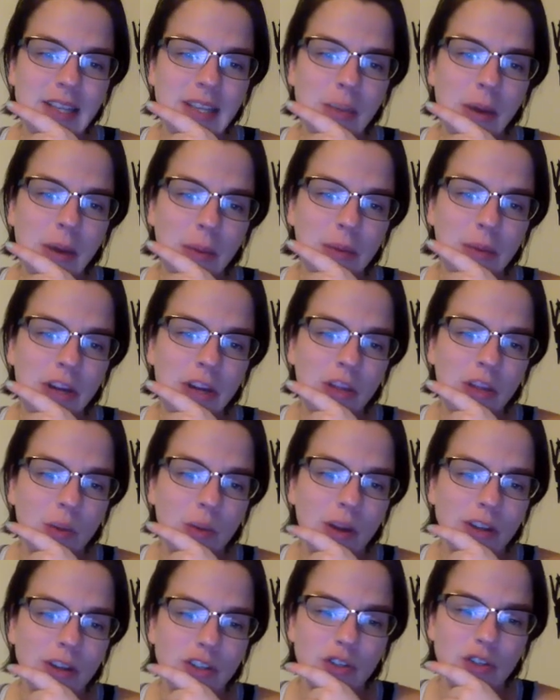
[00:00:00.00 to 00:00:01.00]
about putting the
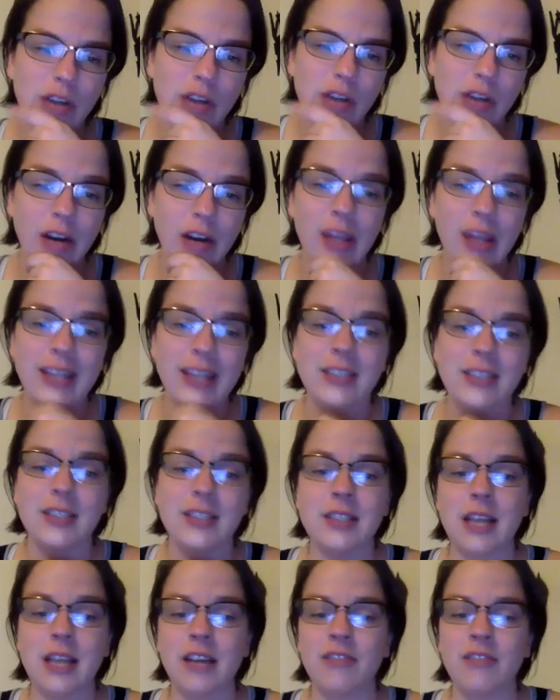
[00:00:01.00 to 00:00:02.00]
washer dryer like
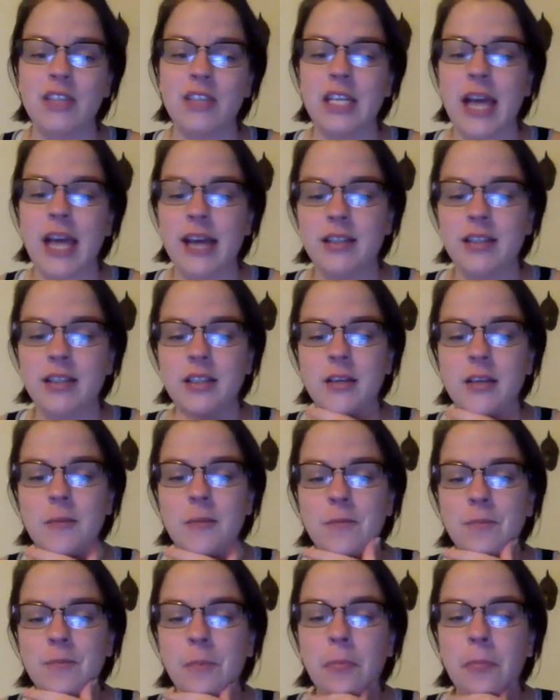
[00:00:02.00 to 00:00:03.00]
instead of the desk,
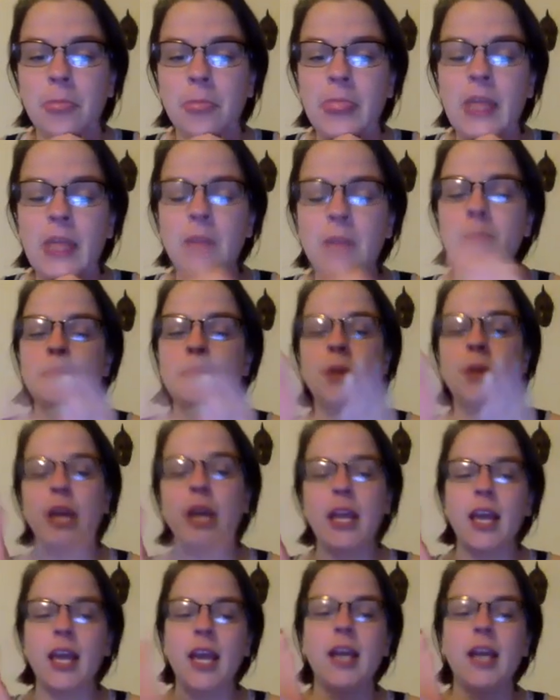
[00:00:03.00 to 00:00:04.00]

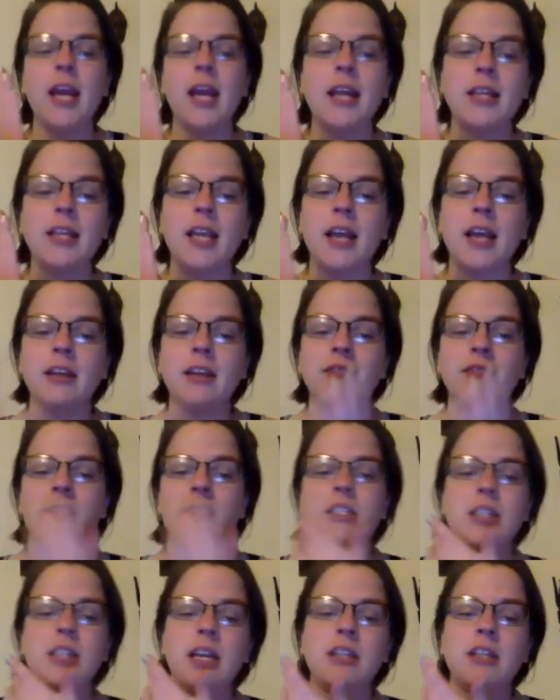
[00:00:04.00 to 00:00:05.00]
putting it at the end of the
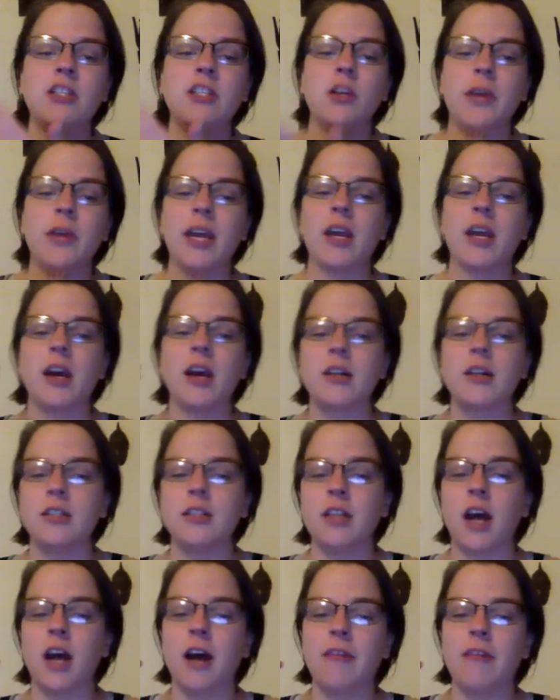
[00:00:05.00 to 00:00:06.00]
sink so it
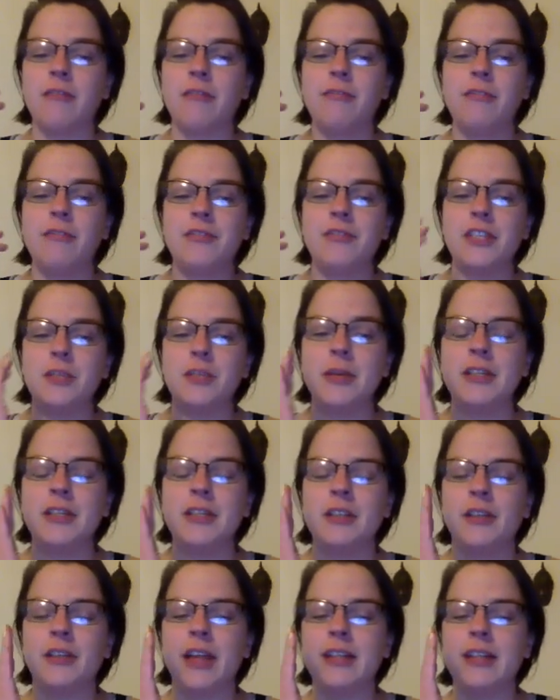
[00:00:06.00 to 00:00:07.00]
cuts off the
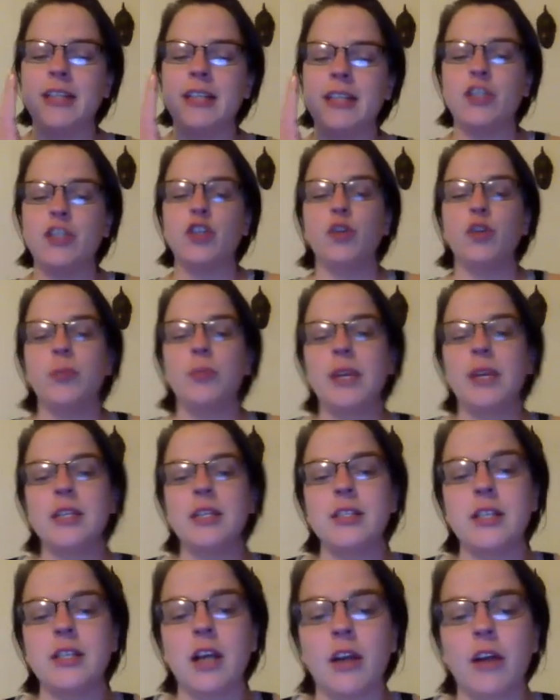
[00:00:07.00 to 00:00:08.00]
space on that side too?
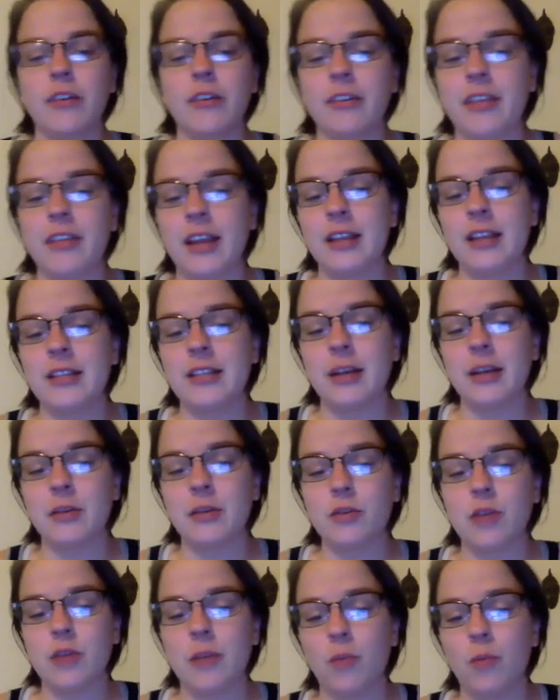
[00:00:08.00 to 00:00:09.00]
Because the other thing is
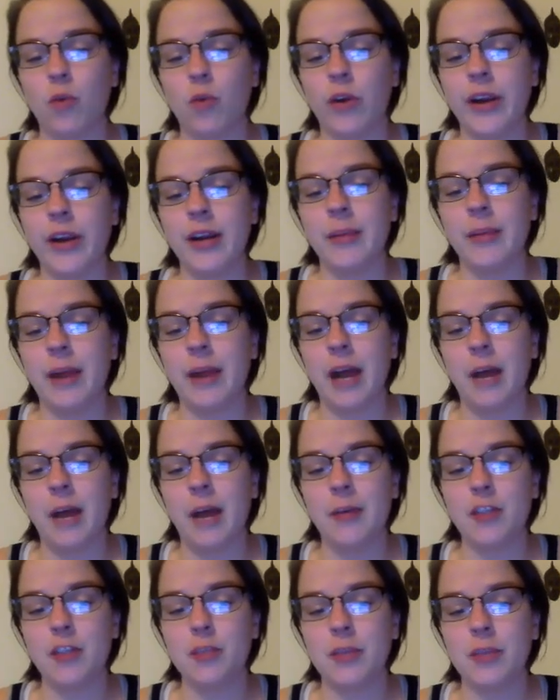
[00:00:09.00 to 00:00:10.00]
I'm worried about how
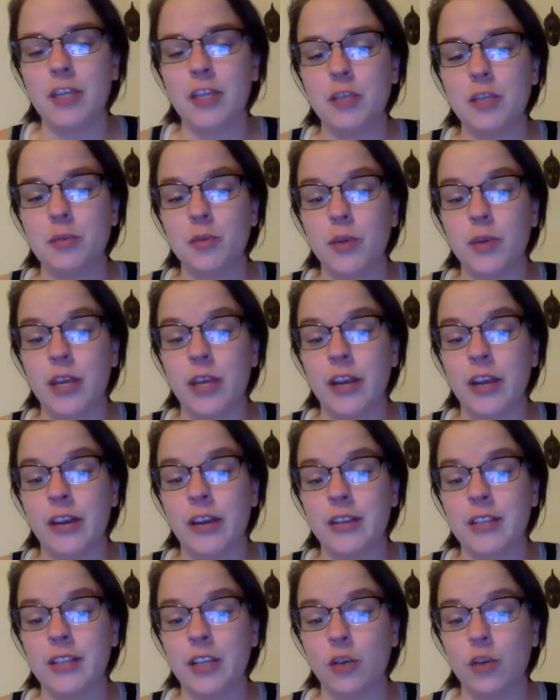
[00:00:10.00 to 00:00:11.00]
much space between here.
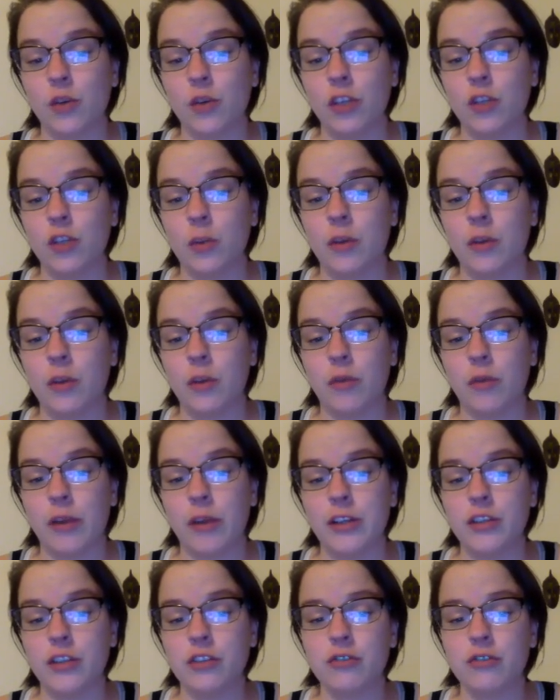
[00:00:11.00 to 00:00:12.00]
It's like only 24
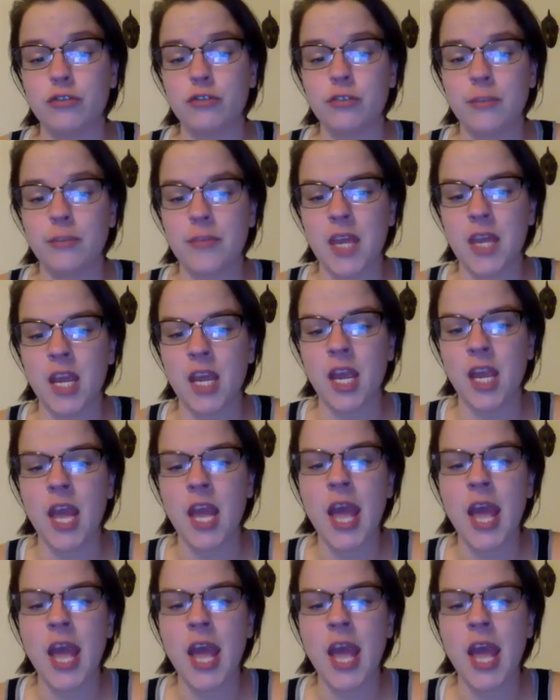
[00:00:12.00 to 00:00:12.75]
inches or something,